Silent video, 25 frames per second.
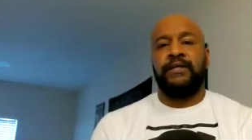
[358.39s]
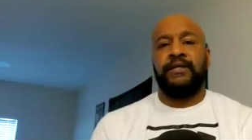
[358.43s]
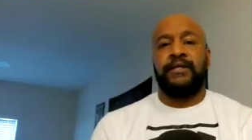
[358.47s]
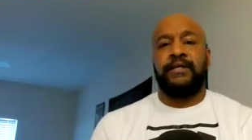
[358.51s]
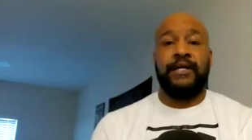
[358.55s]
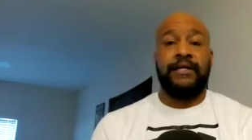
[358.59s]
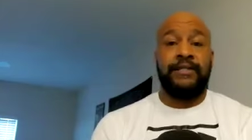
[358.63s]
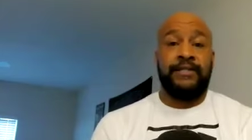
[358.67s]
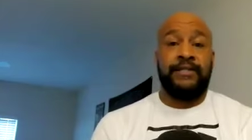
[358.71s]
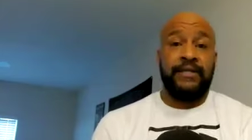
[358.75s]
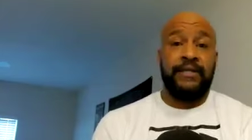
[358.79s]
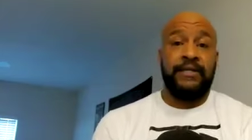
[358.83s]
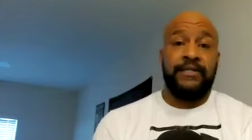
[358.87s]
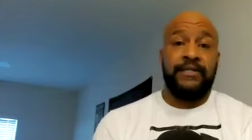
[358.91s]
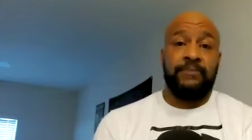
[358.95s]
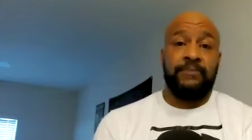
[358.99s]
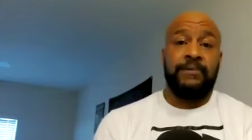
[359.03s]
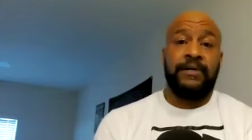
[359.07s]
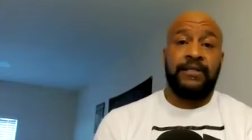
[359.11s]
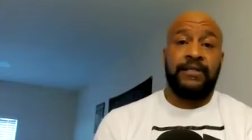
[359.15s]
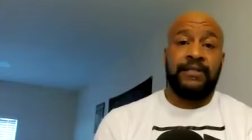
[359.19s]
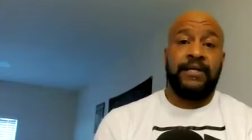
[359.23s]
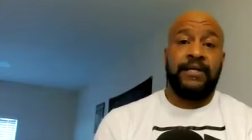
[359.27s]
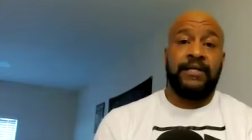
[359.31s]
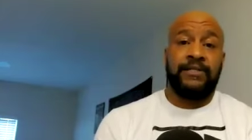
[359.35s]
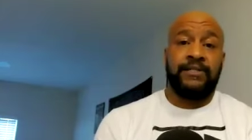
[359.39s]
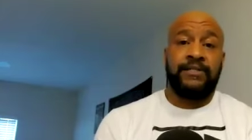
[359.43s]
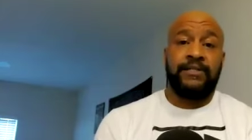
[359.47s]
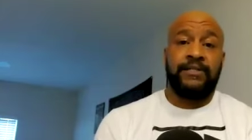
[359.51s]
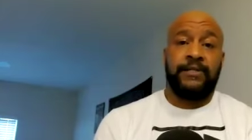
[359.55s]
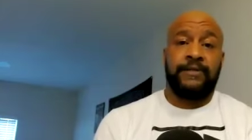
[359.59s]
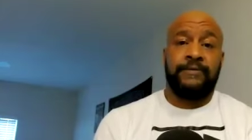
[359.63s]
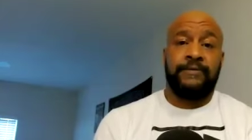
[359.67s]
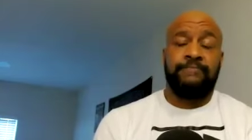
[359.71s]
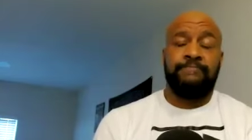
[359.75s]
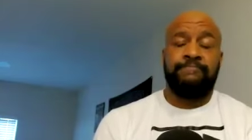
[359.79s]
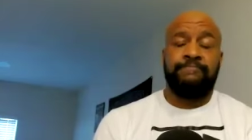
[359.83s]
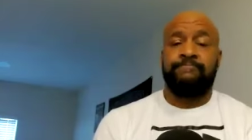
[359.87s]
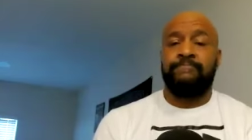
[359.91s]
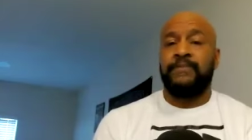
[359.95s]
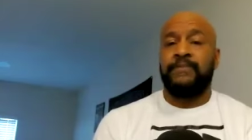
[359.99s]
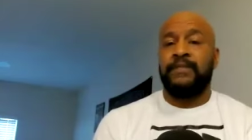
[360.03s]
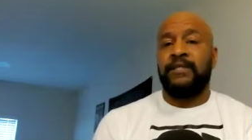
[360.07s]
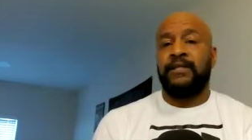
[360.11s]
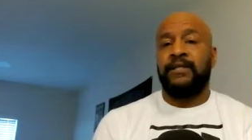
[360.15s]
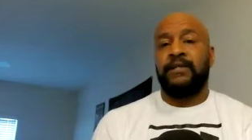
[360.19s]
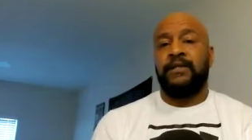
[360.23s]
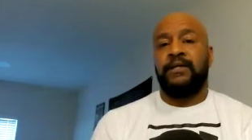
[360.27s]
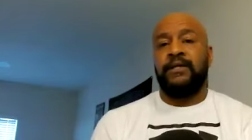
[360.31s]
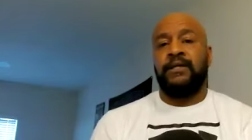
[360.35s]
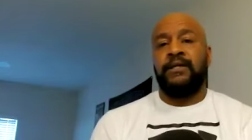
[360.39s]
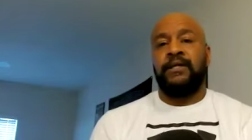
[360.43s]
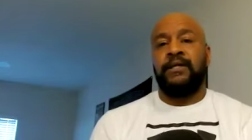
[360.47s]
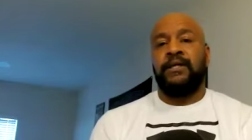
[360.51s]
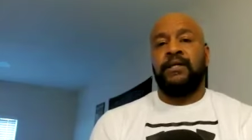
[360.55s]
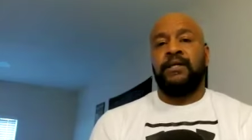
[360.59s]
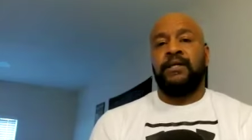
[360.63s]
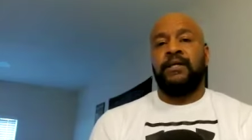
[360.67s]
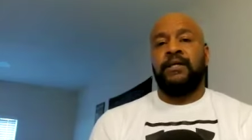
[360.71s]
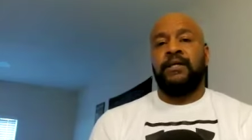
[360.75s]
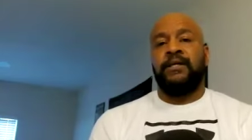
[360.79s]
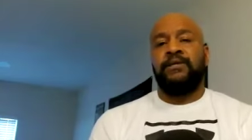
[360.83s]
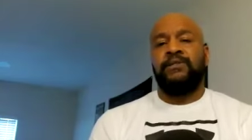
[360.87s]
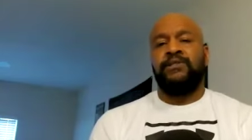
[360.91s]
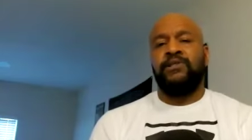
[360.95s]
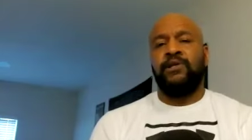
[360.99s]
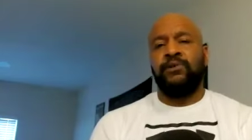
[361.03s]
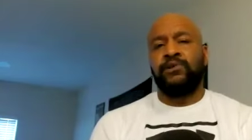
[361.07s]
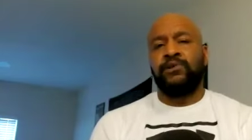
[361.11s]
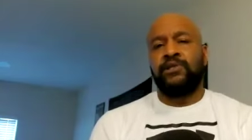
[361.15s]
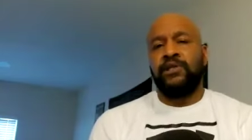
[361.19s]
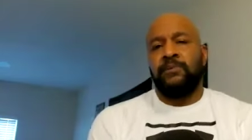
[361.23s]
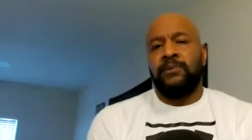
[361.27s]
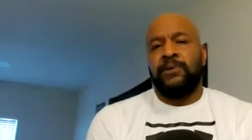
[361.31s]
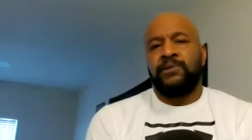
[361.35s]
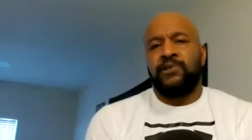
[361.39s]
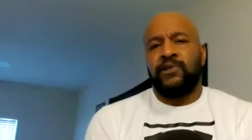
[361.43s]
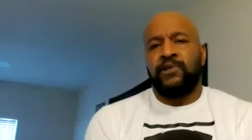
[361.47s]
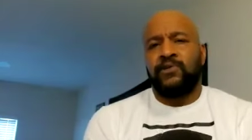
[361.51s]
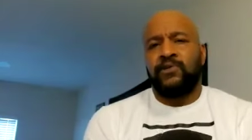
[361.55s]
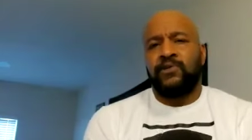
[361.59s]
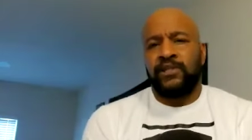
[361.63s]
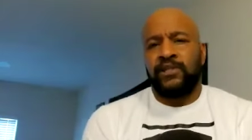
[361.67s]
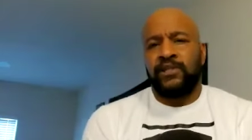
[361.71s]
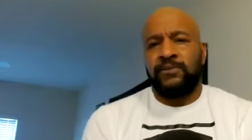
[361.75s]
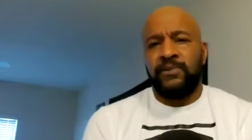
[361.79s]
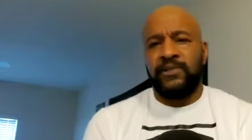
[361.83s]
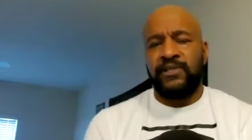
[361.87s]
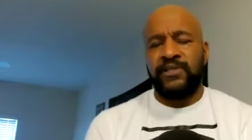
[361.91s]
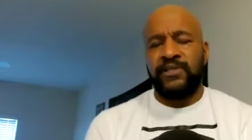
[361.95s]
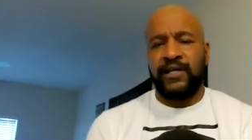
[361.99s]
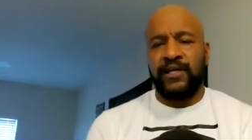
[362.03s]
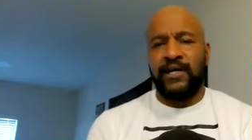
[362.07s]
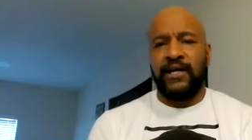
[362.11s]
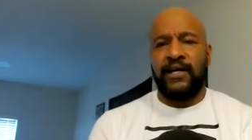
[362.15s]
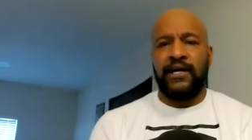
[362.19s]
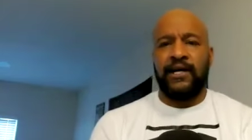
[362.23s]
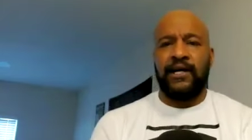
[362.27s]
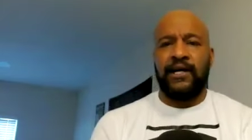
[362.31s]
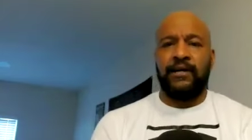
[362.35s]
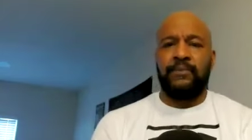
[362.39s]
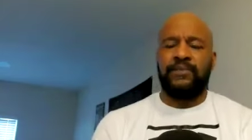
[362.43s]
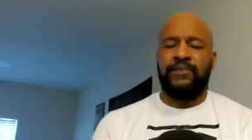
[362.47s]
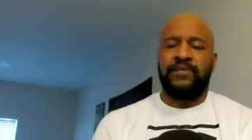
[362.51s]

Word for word: Got teased about that shit. So it's coming up to Christmas time.